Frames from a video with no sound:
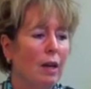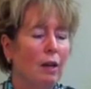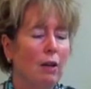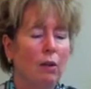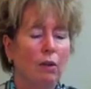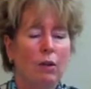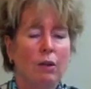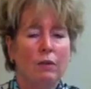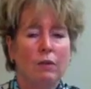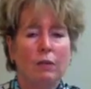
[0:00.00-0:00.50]

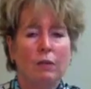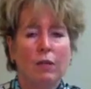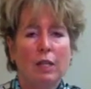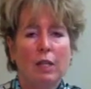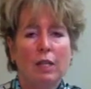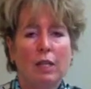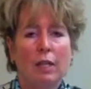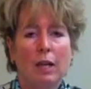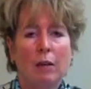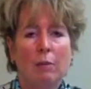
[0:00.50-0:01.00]
There are
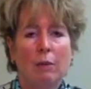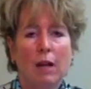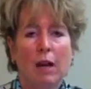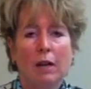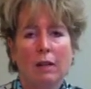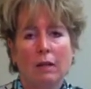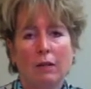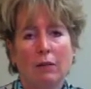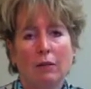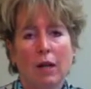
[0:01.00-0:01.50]
15-day
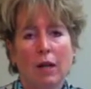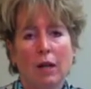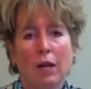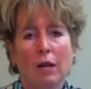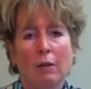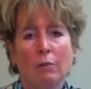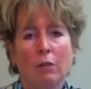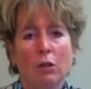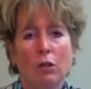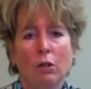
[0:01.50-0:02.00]
blocks of
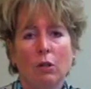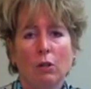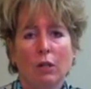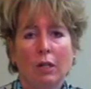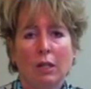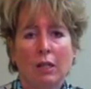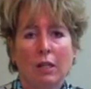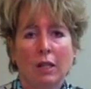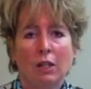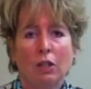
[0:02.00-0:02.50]
time to your
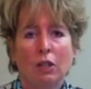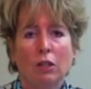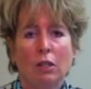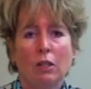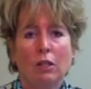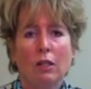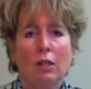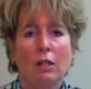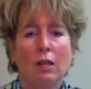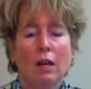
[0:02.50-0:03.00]

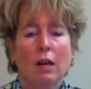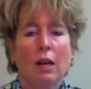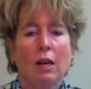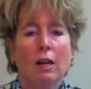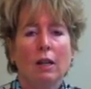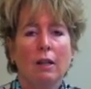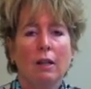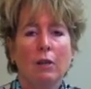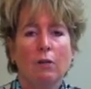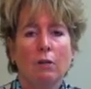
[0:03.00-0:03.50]
extensions.
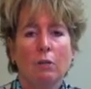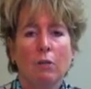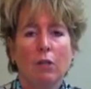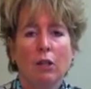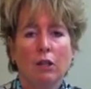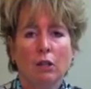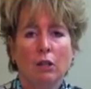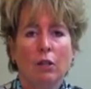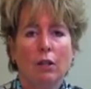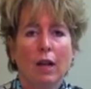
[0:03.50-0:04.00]
The
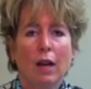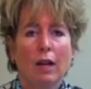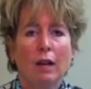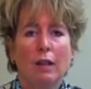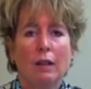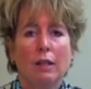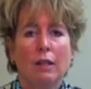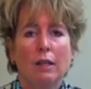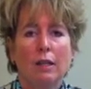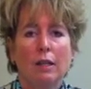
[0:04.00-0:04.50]
information on that
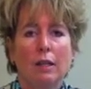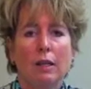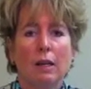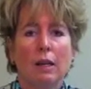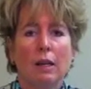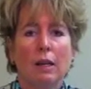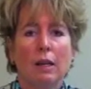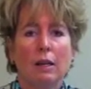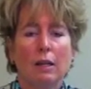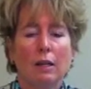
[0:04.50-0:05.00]
is
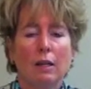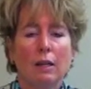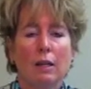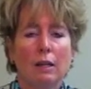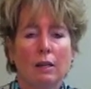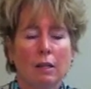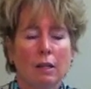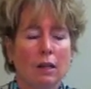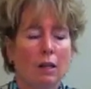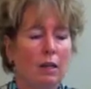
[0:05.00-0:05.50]

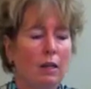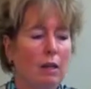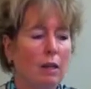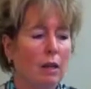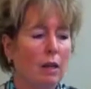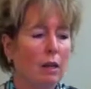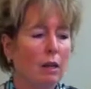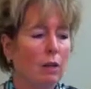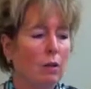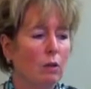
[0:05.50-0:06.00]
in the
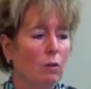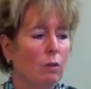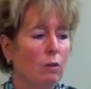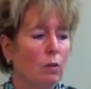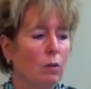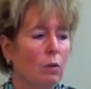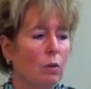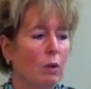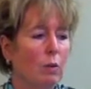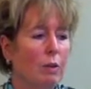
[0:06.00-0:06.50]
HUD Home
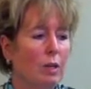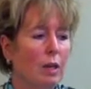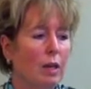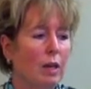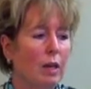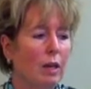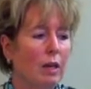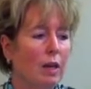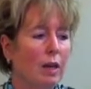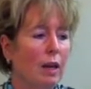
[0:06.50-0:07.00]
Store
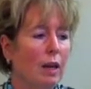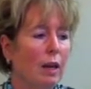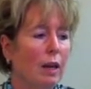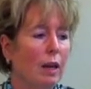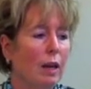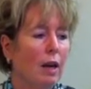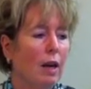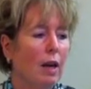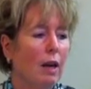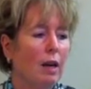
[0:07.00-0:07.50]
website.
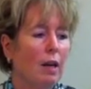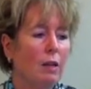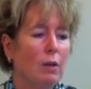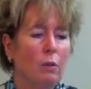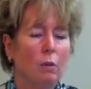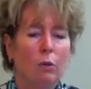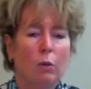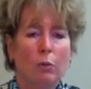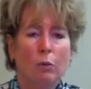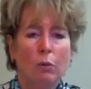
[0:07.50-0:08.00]

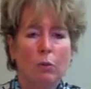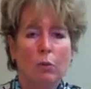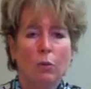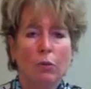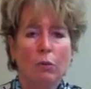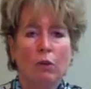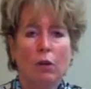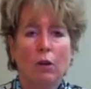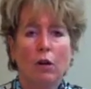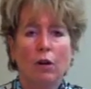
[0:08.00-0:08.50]
Swimming
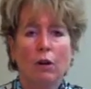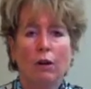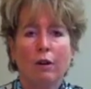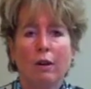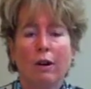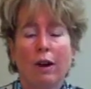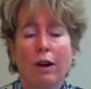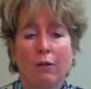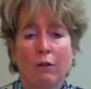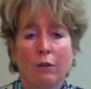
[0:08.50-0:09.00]
pools are
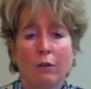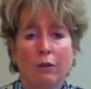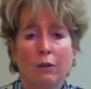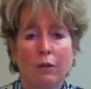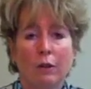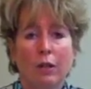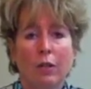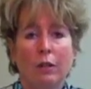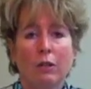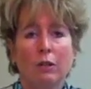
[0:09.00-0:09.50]
never
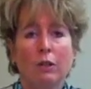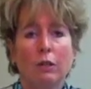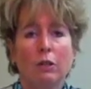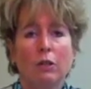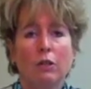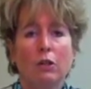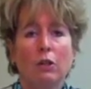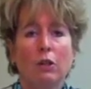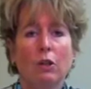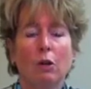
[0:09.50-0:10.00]
filled,
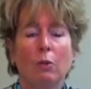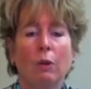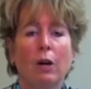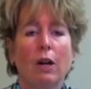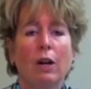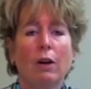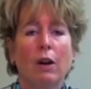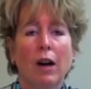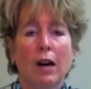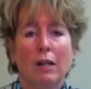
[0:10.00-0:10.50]
so your
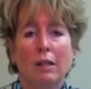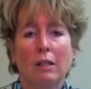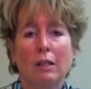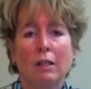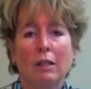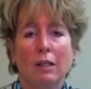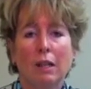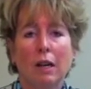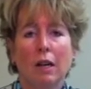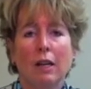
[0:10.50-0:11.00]
buyer has to
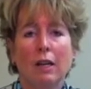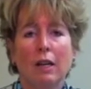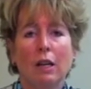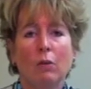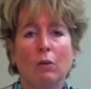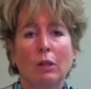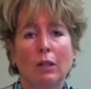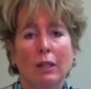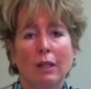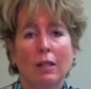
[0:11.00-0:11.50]
sign a
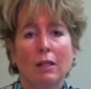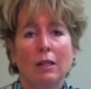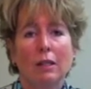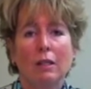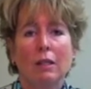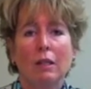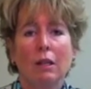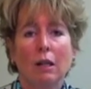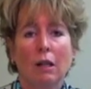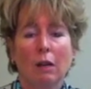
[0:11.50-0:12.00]

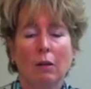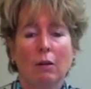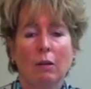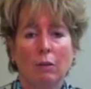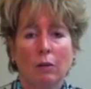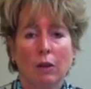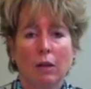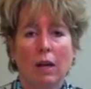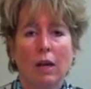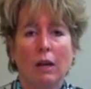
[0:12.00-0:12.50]
release
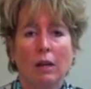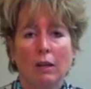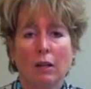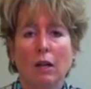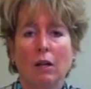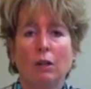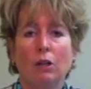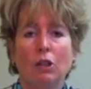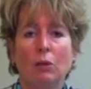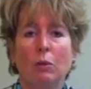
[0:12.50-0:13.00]
without
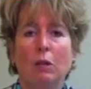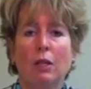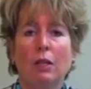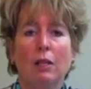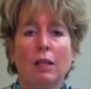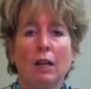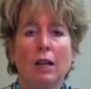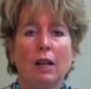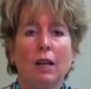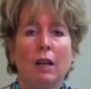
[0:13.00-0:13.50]
acknowledgement